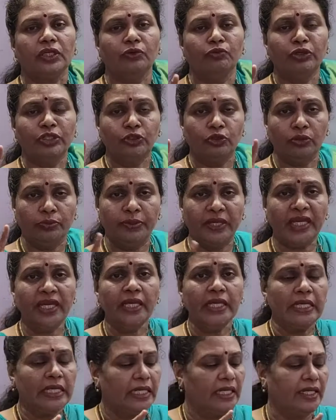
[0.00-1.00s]
which would
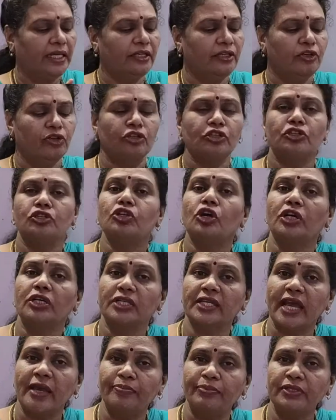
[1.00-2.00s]
be interest
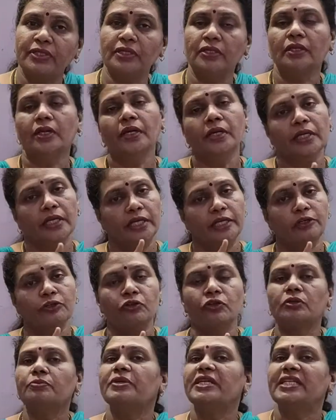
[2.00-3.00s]
on capital, it
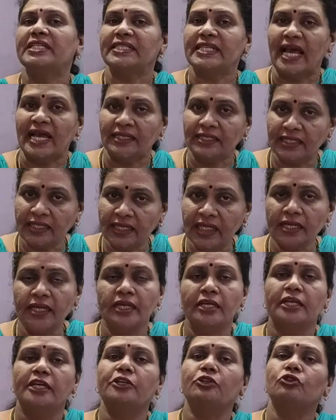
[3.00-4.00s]
could be salary,
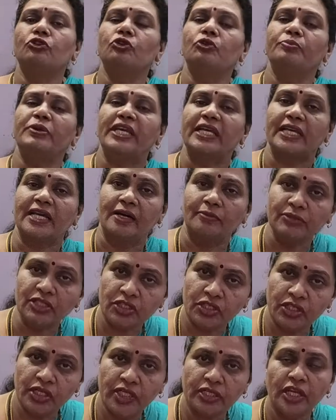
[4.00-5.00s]
it could be
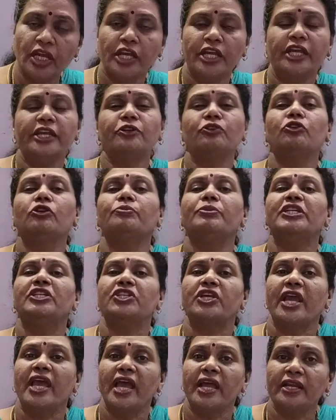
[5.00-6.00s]
commission, it could be
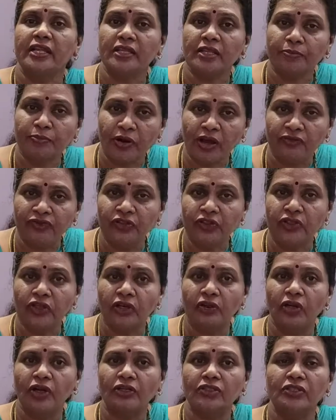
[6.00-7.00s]
share in the profits
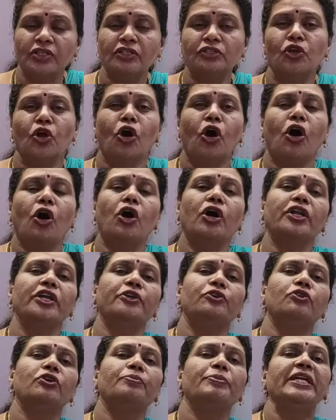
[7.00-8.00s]
or losses, or
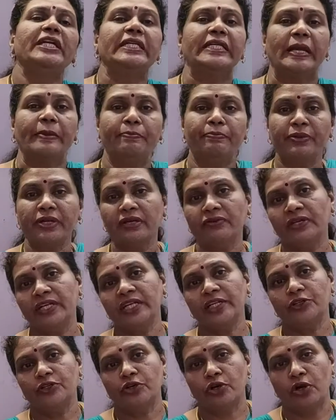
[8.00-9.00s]
it could be
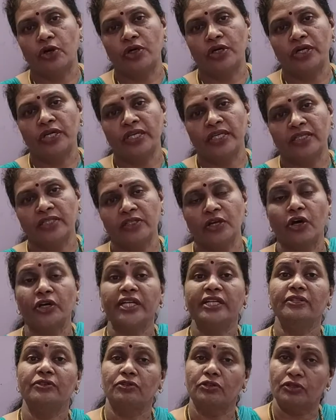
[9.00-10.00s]
temporary drawings or
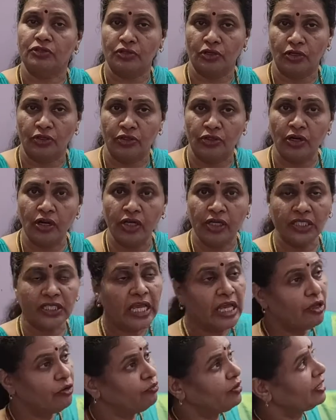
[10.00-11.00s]
interest on
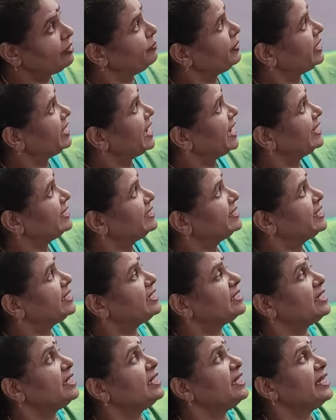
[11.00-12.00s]
drawings, will be
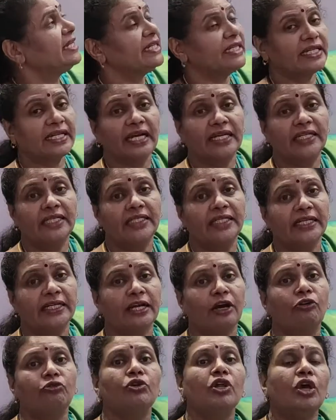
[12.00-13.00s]
adjusted in current
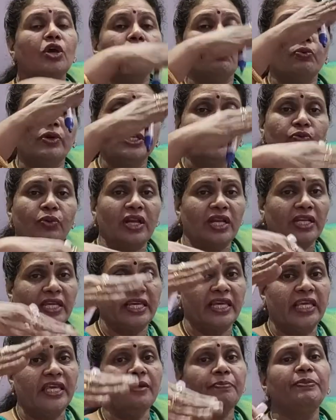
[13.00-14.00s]
account, which will
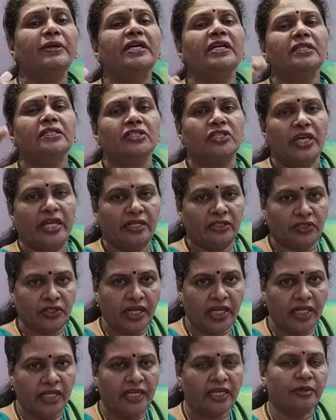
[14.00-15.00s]
keep
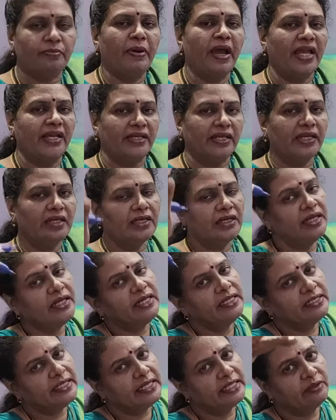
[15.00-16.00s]
changing. It might
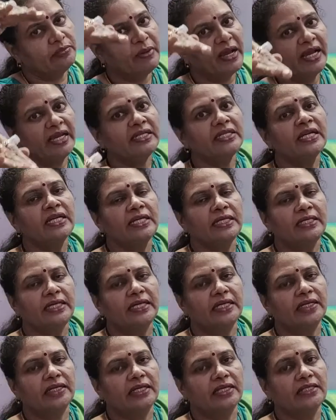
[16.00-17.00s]
increase, it might
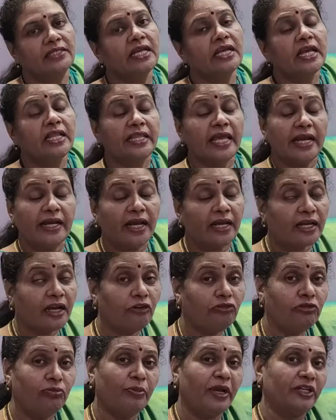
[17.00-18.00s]
decrease. Then
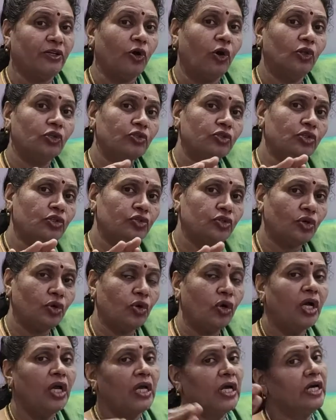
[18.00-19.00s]
account might also
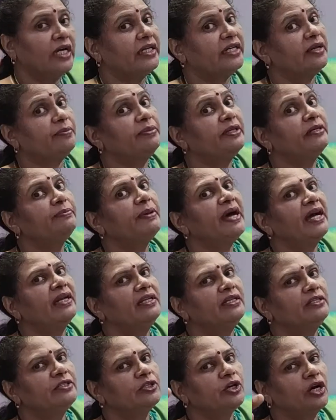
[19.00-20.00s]
show a debit
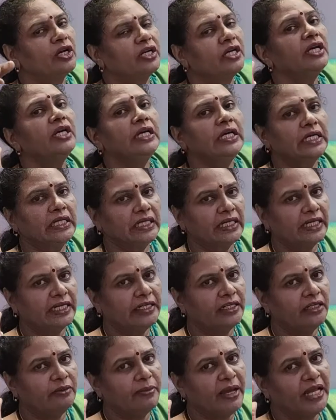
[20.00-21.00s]
balance or a
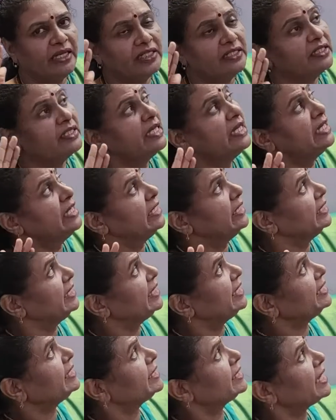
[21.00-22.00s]
credit balance.
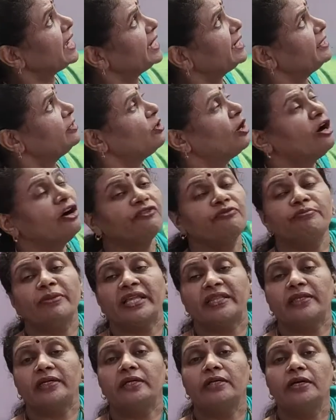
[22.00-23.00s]
This kind of
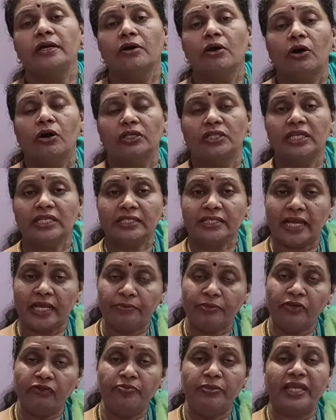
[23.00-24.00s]
method or this
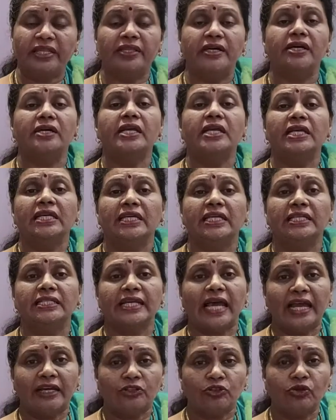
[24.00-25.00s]
type of method
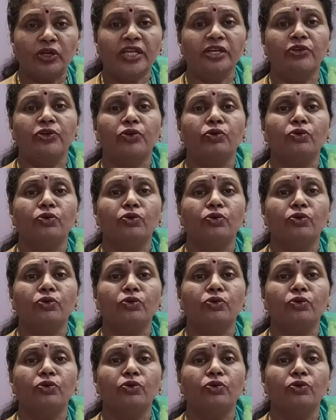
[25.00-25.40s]
is actually